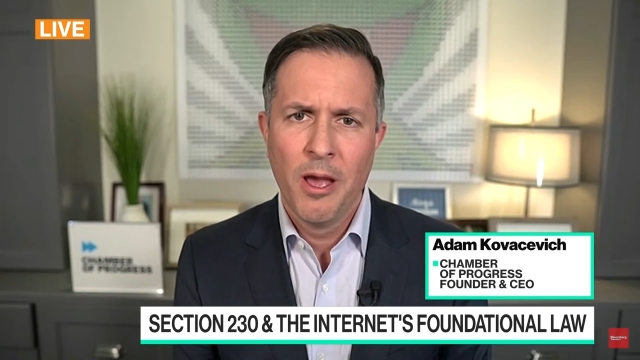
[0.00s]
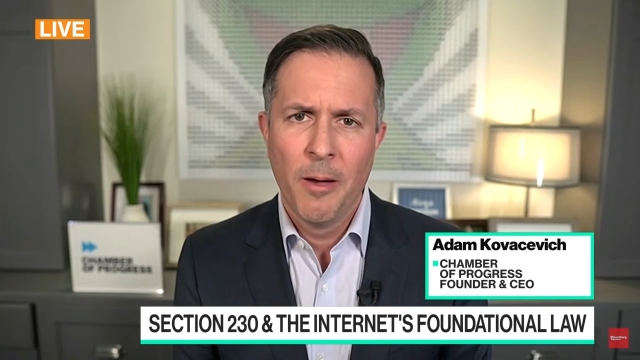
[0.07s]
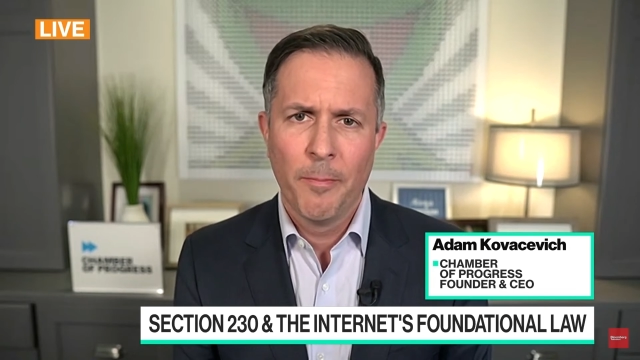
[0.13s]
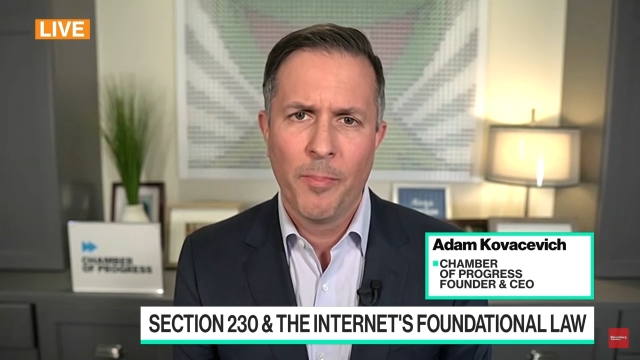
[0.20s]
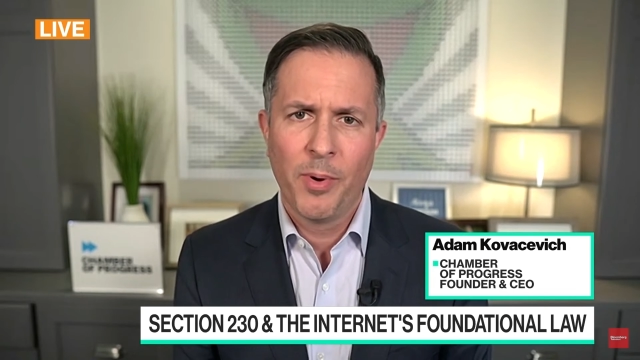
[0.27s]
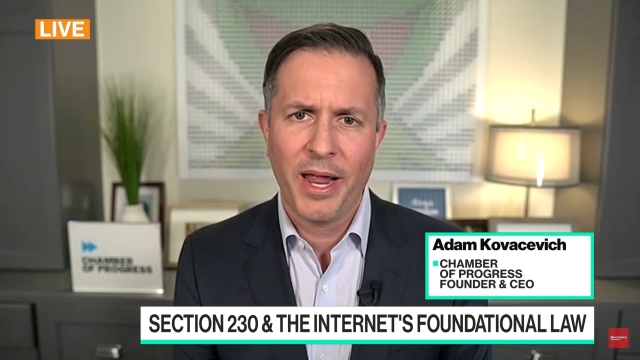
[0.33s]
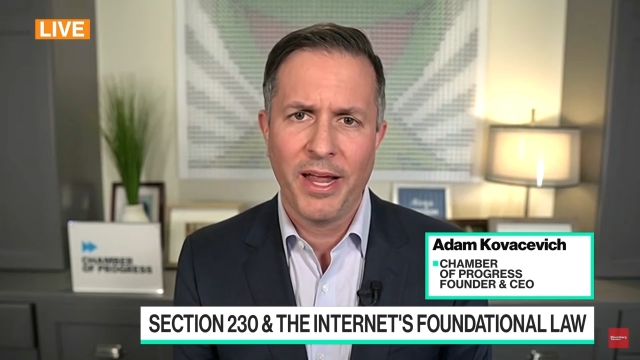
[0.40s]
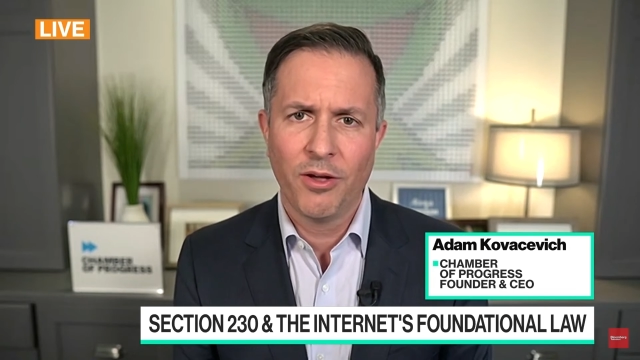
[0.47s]

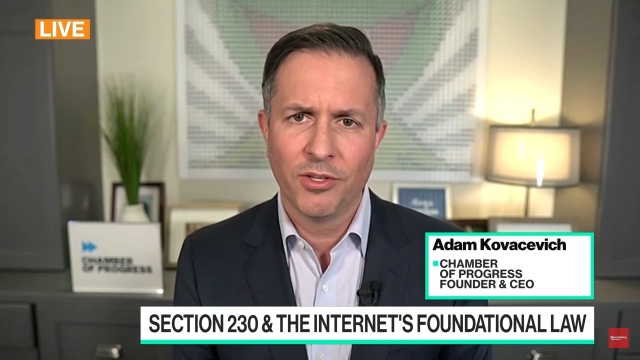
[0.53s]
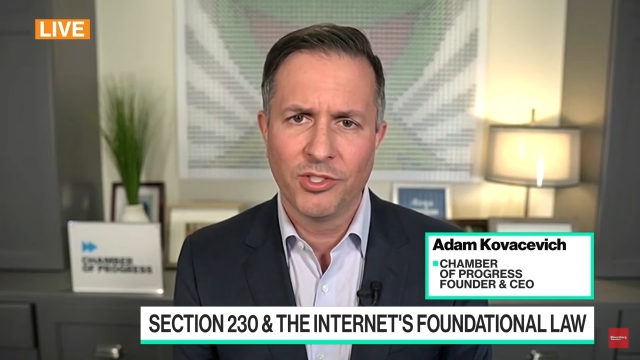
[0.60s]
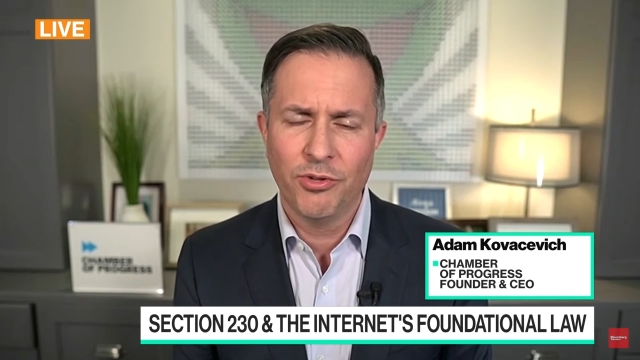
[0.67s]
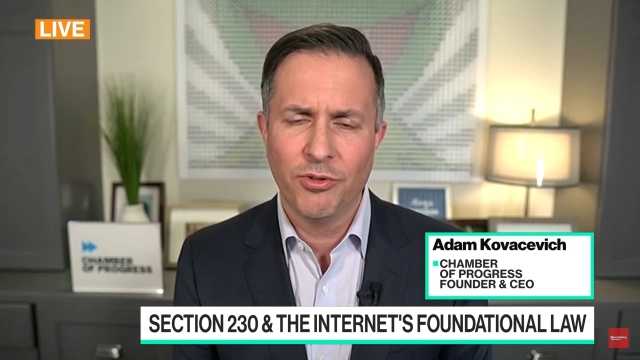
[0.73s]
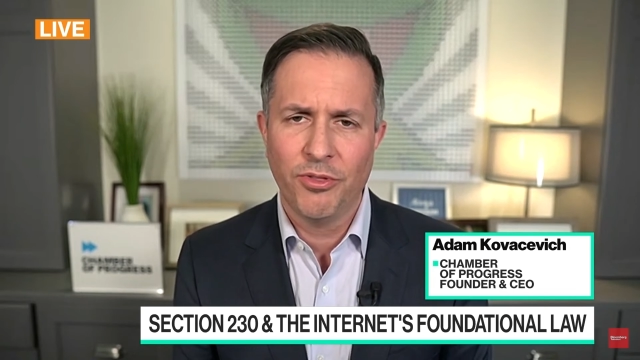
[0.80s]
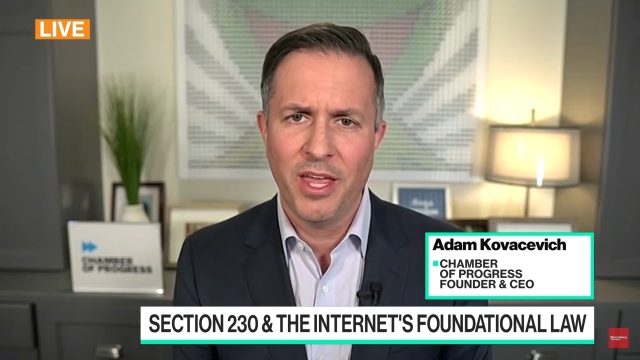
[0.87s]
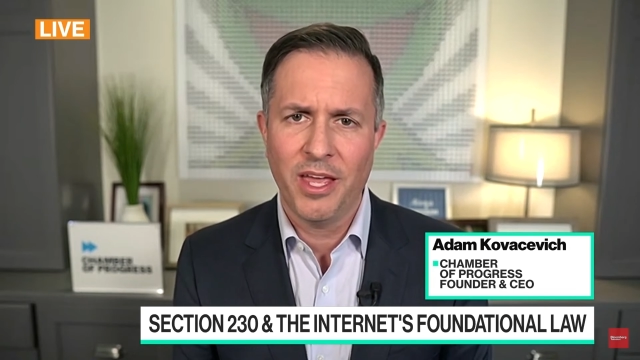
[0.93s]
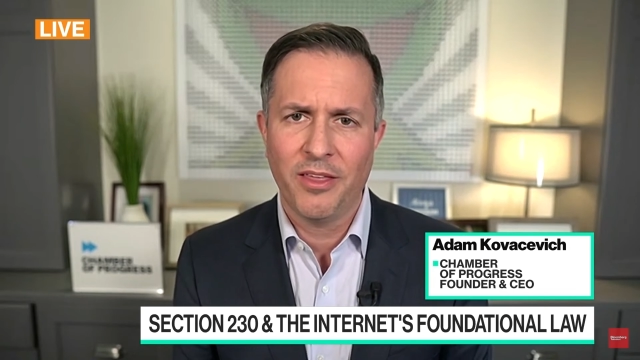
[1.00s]
But I also
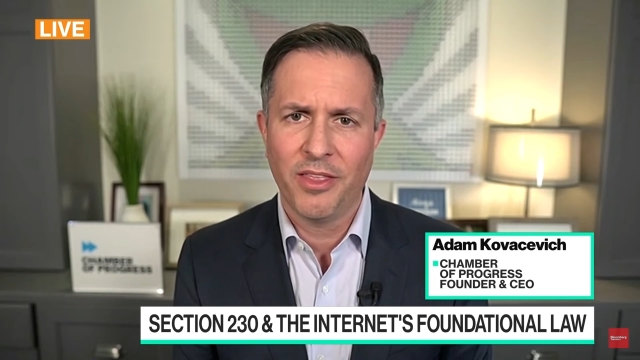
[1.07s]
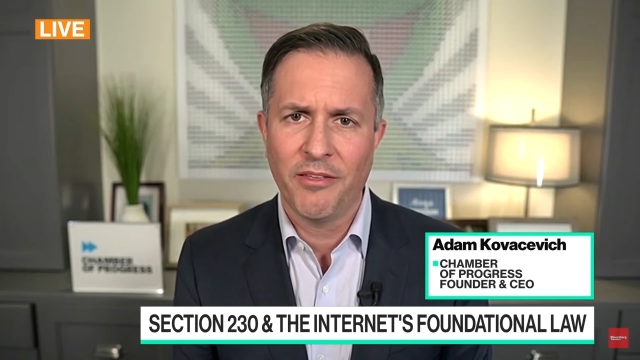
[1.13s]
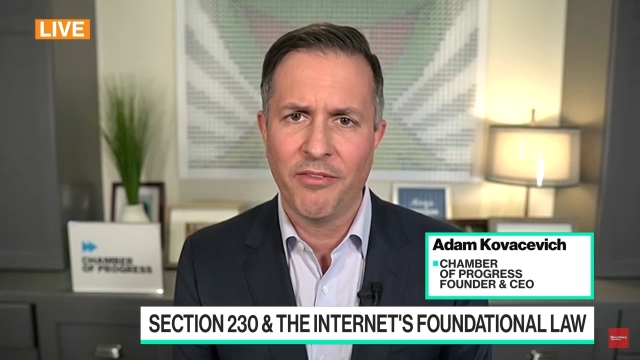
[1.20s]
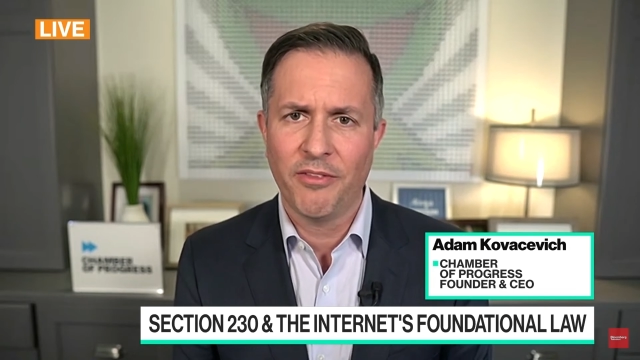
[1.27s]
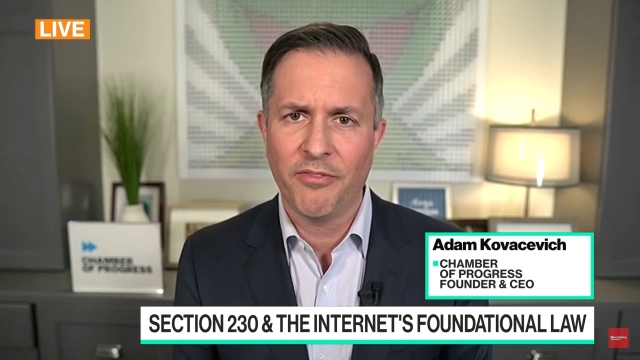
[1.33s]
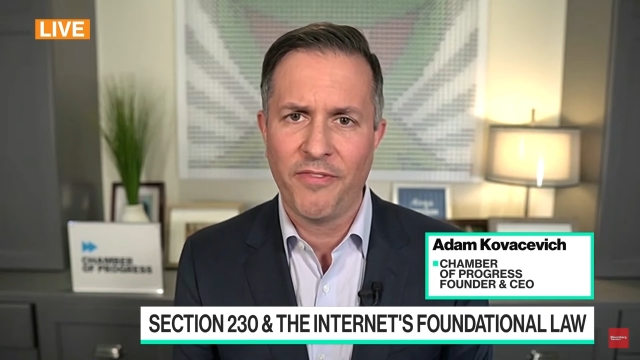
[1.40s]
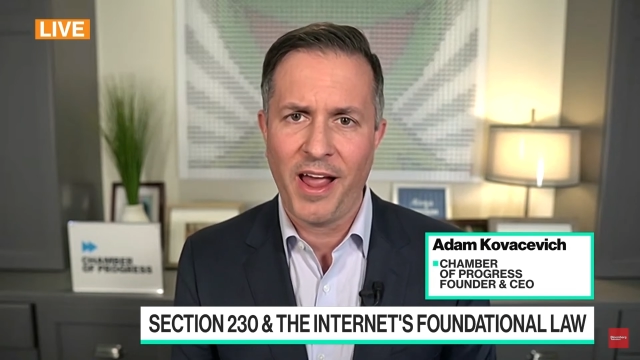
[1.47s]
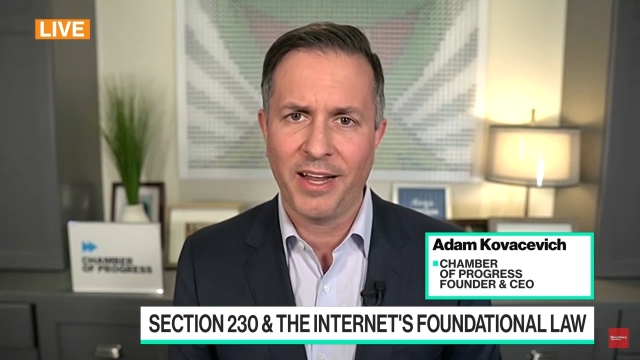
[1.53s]
think that the
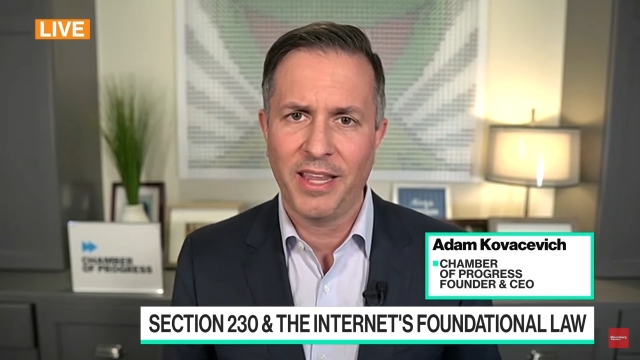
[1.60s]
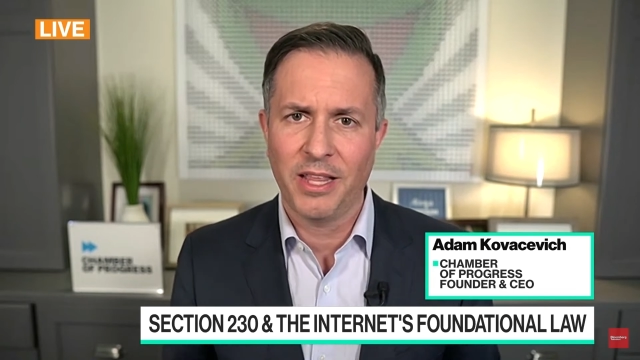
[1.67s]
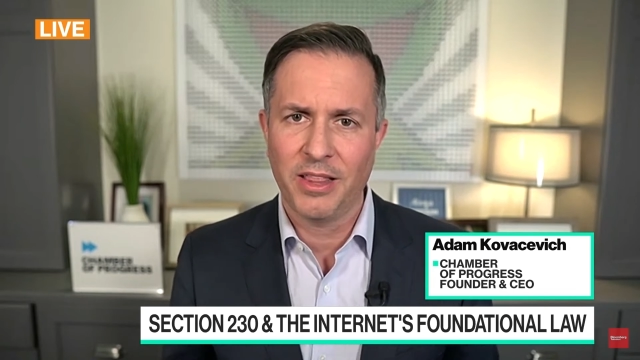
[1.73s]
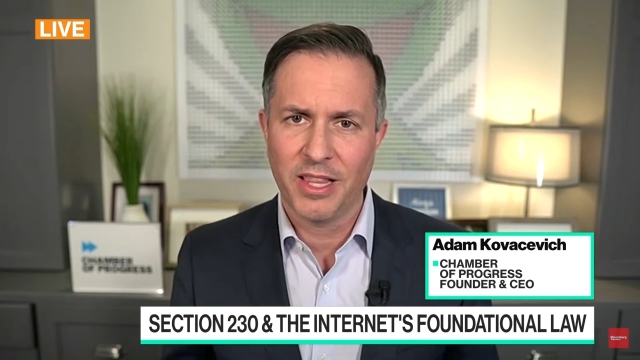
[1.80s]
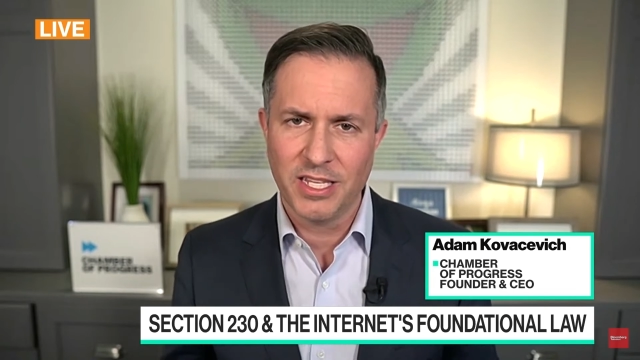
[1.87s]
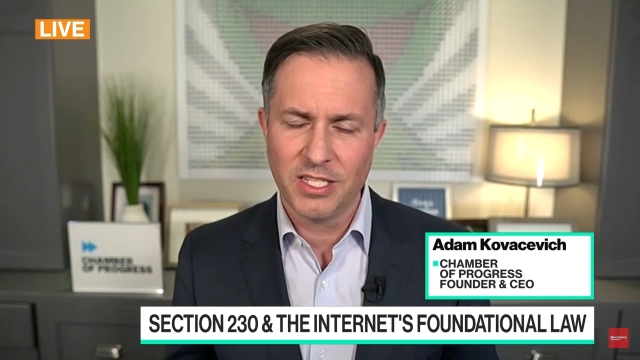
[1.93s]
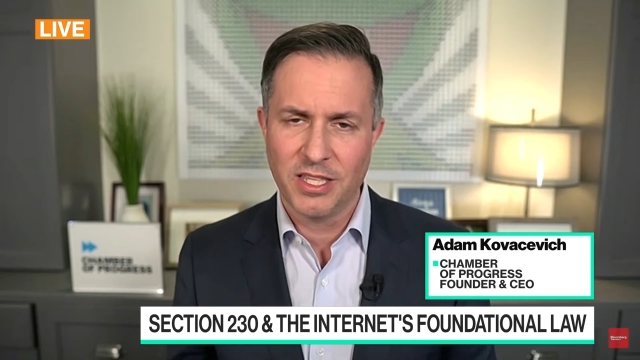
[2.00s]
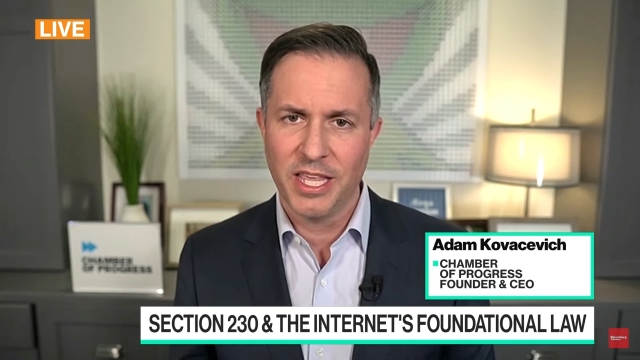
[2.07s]
fact that
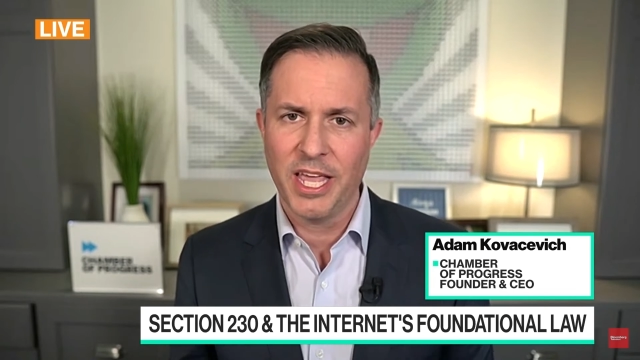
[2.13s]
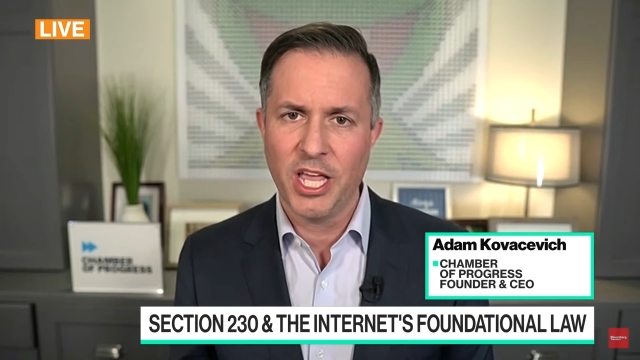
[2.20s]
the